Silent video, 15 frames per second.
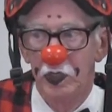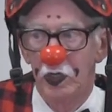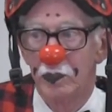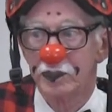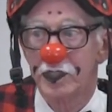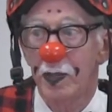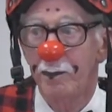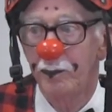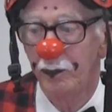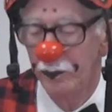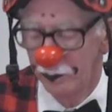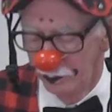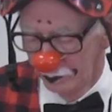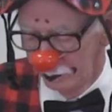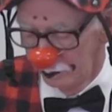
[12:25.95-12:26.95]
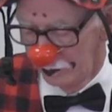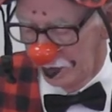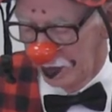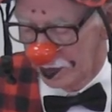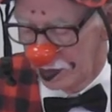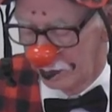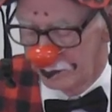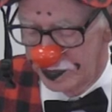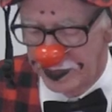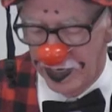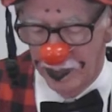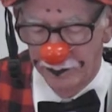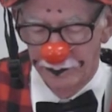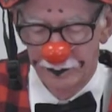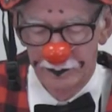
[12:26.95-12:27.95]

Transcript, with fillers: goes up, it comes down.